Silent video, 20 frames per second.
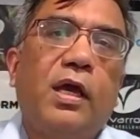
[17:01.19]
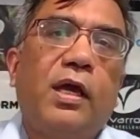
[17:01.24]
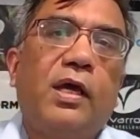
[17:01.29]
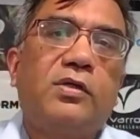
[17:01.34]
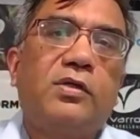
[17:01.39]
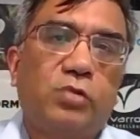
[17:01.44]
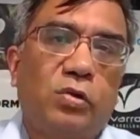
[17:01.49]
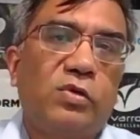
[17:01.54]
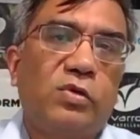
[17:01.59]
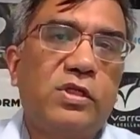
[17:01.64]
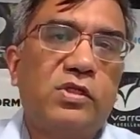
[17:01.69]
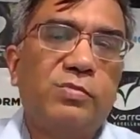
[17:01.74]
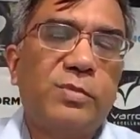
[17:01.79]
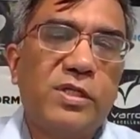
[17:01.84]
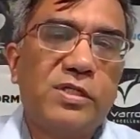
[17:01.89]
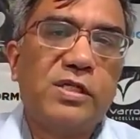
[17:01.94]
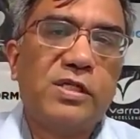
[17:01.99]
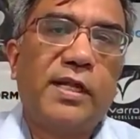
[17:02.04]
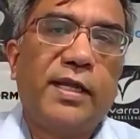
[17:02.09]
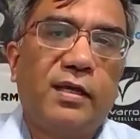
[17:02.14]
So which means
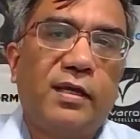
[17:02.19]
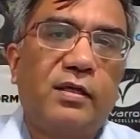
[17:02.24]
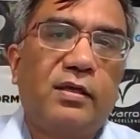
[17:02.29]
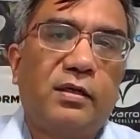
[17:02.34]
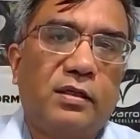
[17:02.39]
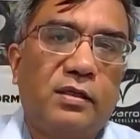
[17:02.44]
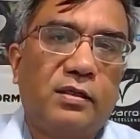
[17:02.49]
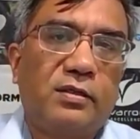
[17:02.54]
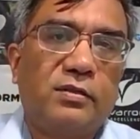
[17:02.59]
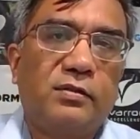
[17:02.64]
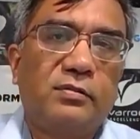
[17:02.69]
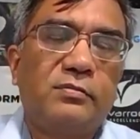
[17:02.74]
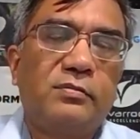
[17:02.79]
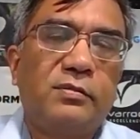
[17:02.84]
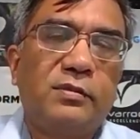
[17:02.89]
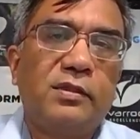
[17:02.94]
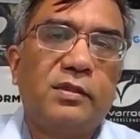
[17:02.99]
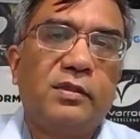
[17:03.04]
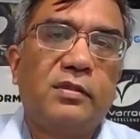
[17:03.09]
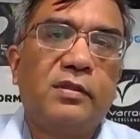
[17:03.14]
like
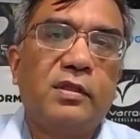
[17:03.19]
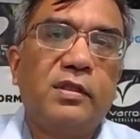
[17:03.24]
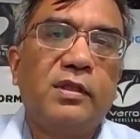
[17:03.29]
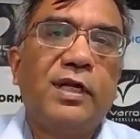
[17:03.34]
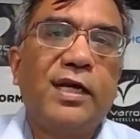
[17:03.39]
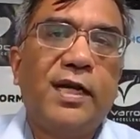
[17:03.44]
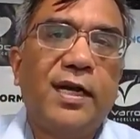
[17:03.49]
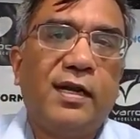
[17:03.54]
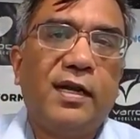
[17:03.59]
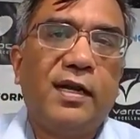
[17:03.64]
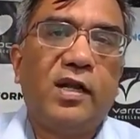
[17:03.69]
the data is